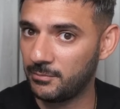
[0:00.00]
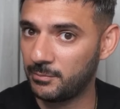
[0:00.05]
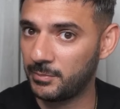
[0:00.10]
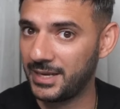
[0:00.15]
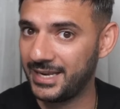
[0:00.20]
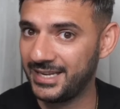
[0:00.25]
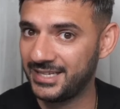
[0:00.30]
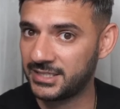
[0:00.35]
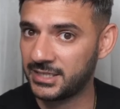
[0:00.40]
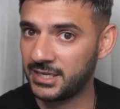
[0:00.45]
but
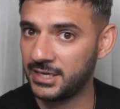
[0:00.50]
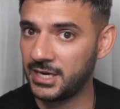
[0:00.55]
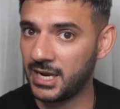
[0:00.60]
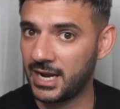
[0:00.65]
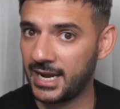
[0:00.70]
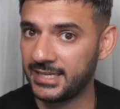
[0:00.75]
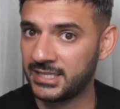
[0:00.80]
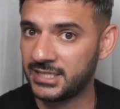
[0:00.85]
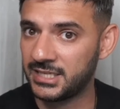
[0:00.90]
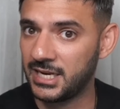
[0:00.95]
in
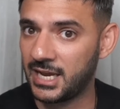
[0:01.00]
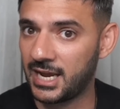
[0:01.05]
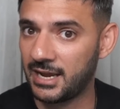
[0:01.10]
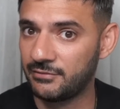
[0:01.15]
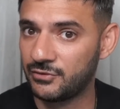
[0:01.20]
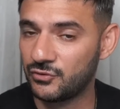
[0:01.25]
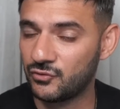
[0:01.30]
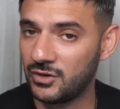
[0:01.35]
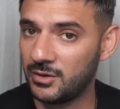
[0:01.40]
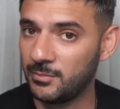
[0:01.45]
tonight's live
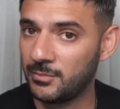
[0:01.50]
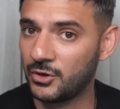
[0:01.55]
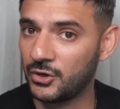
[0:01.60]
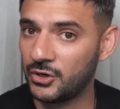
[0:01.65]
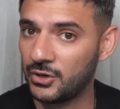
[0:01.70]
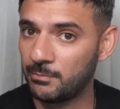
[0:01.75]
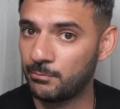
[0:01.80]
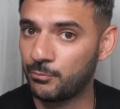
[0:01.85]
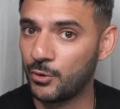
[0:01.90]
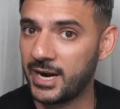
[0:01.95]
stream, I'm going to
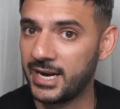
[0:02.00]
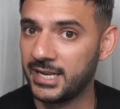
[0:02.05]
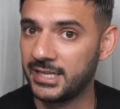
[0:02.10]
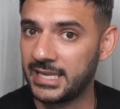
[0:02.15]
break